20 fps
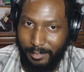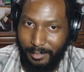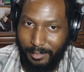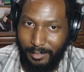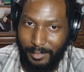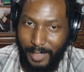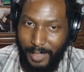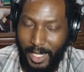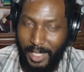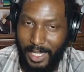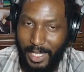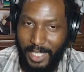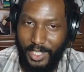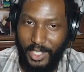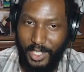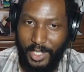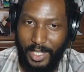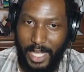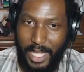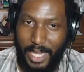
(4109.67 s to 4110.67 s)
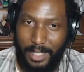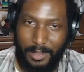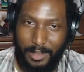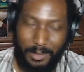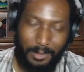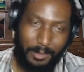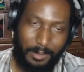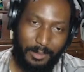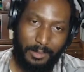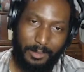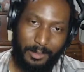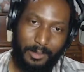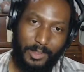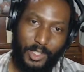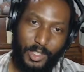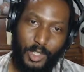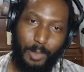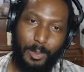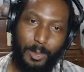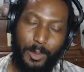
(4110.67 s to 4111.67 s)
Unless you're like
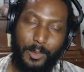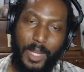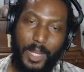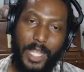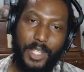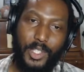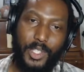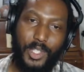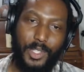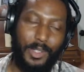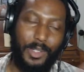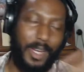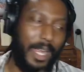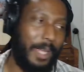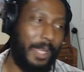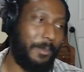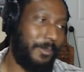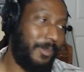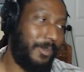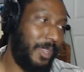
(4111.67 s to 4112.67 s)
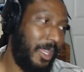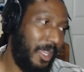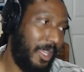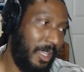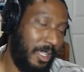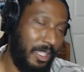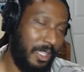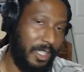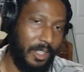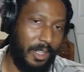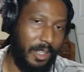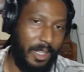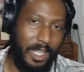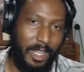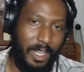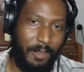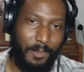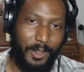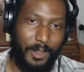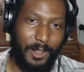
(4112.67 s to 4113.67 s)
super rich, right? And
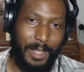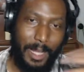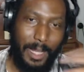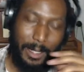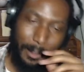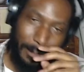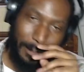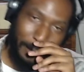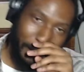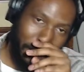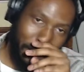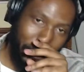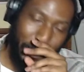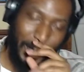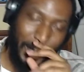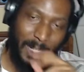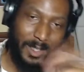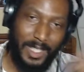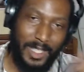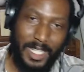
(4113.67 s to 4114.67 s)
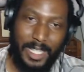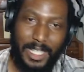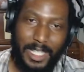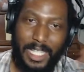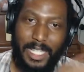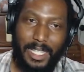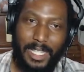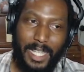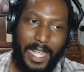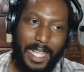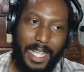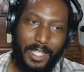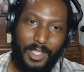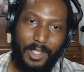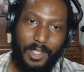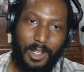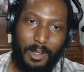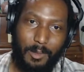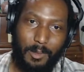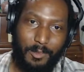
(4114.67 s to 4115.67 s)
if you're like, the elite class, you
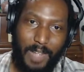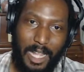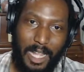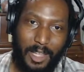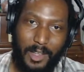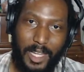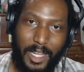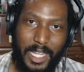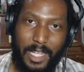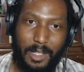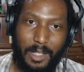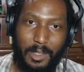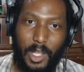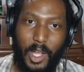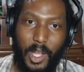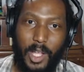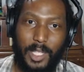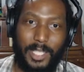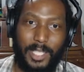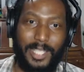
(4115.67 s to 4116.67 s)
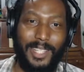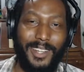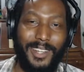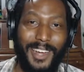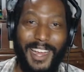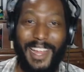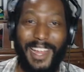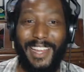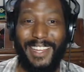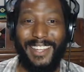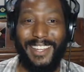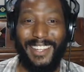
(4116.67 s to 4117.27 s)
don't follow any of laws, right?